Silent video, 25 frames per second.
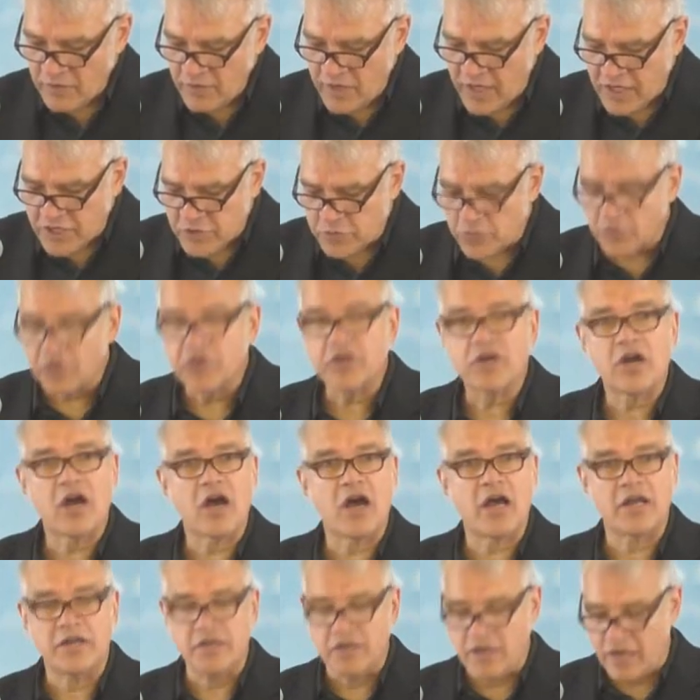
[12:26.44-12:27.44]
The next one,
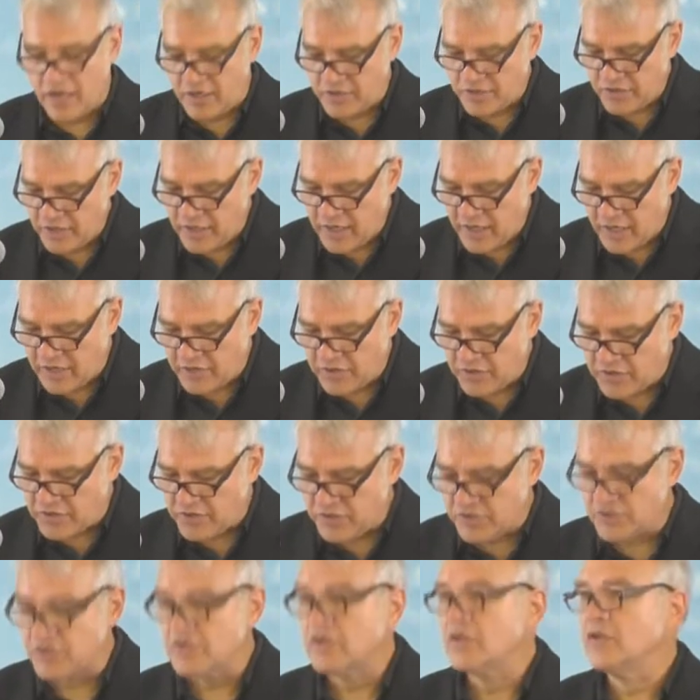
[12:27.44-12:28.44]
conduct. Again,
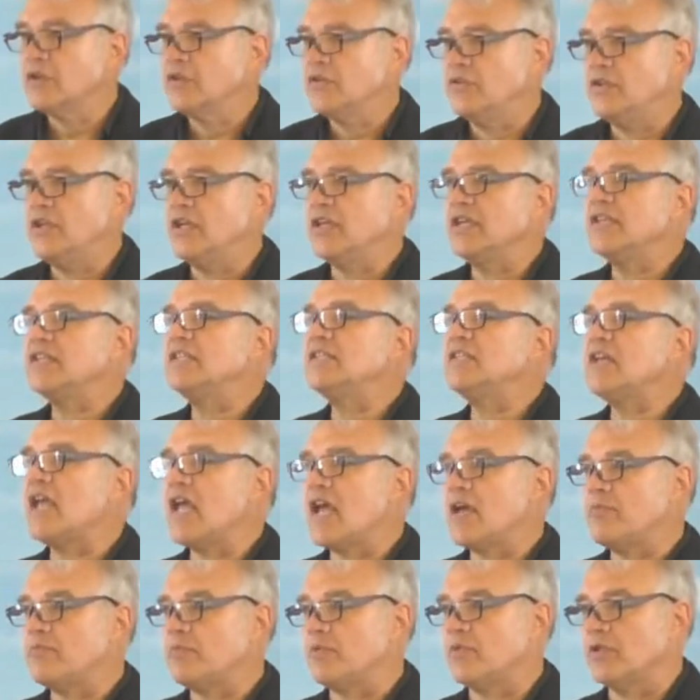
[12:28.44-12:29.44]
this is the
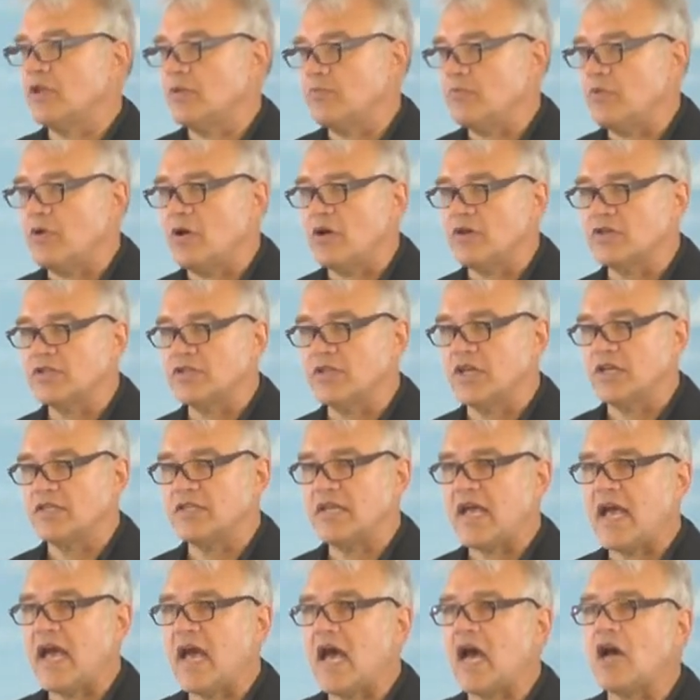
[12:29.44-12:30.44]
example that Paul
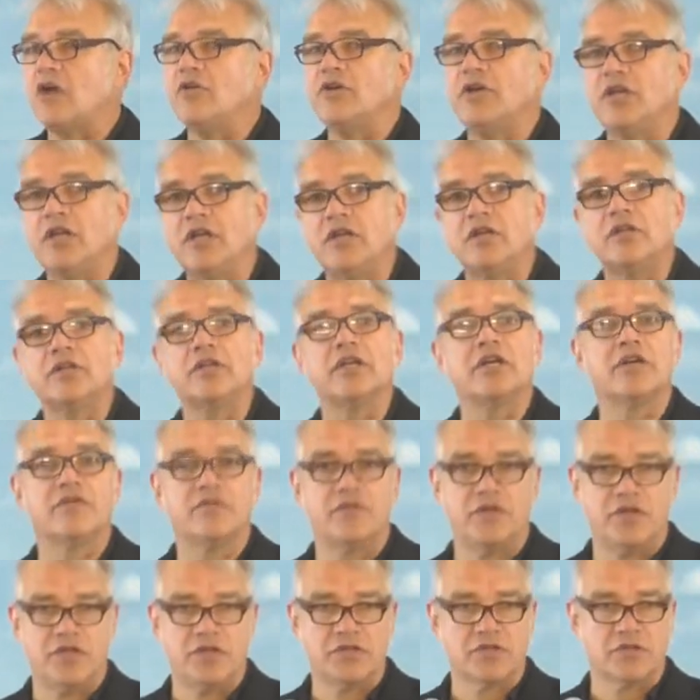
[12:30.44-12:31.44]
sets, how he
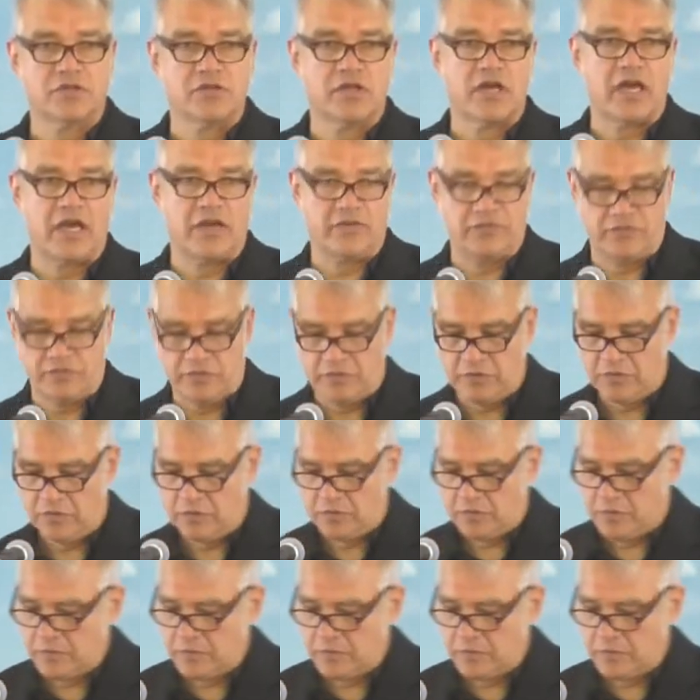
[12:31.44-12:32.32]
lived his life.